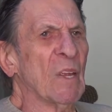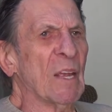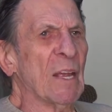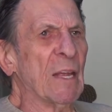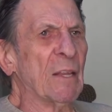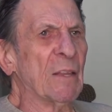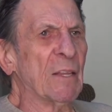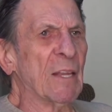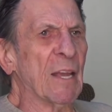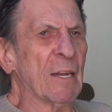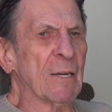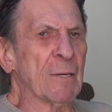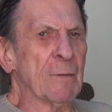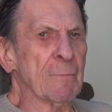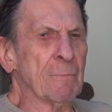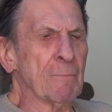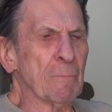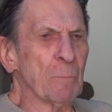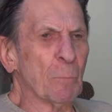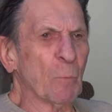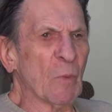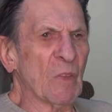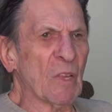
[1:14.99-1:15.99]
And
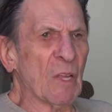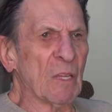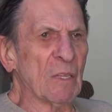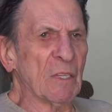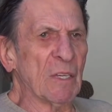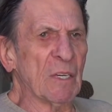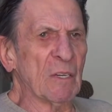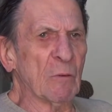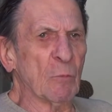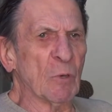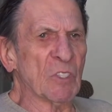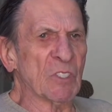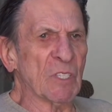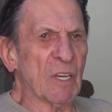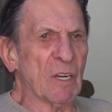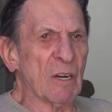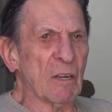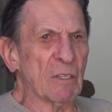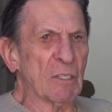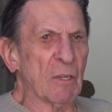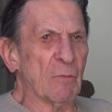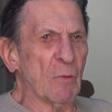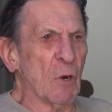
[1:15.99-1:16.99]
then the leader would
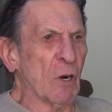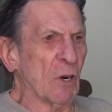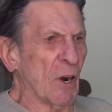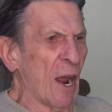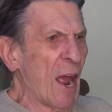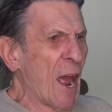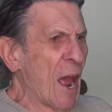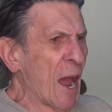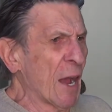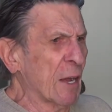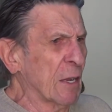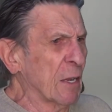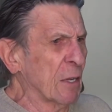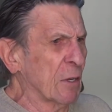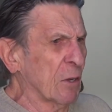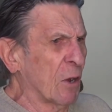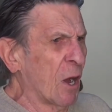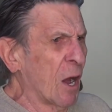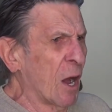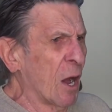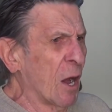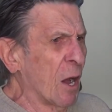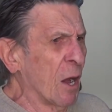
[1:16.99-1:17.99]
shout out,
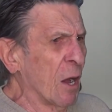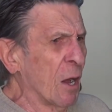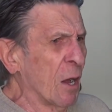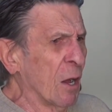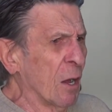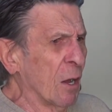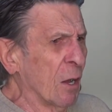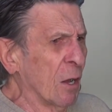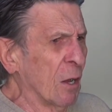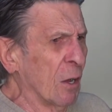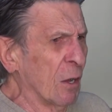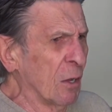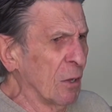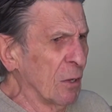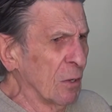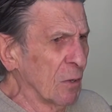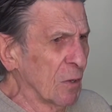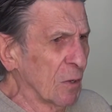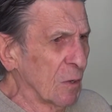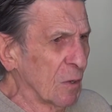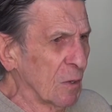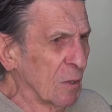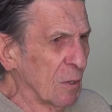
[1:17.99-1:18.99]

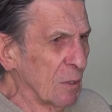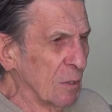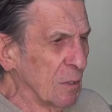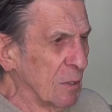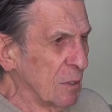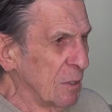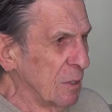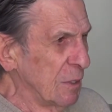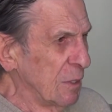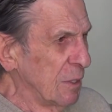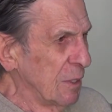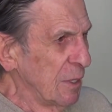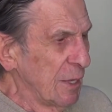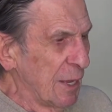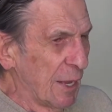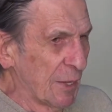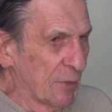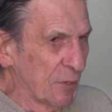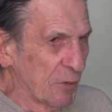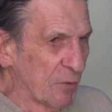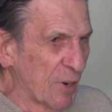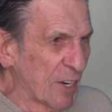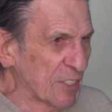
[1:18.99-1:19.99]
Yavarechacho!
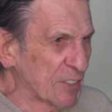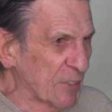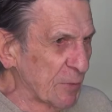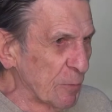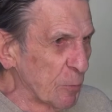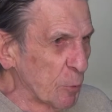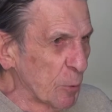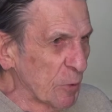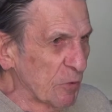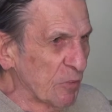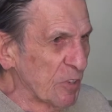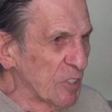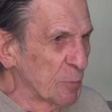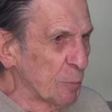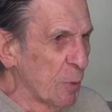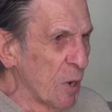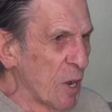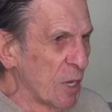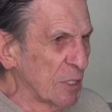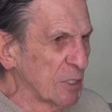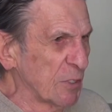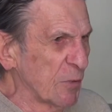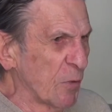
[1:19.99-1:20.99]
And the rest of them would
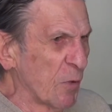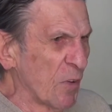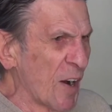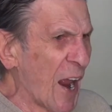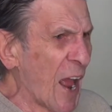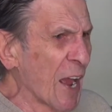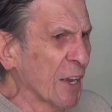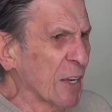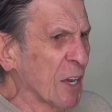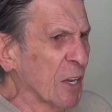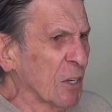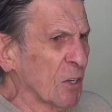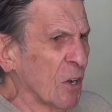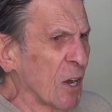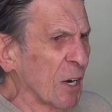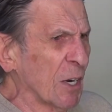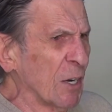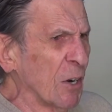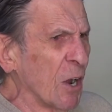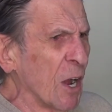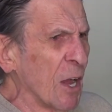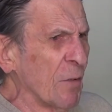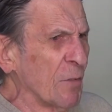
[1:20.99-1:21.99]
respond,
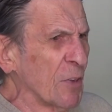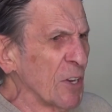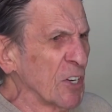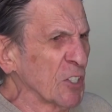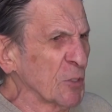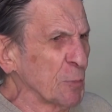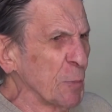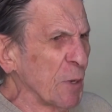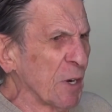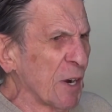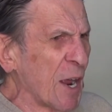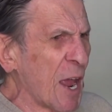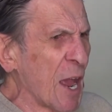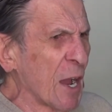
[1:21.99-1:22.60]
Yavarechacho,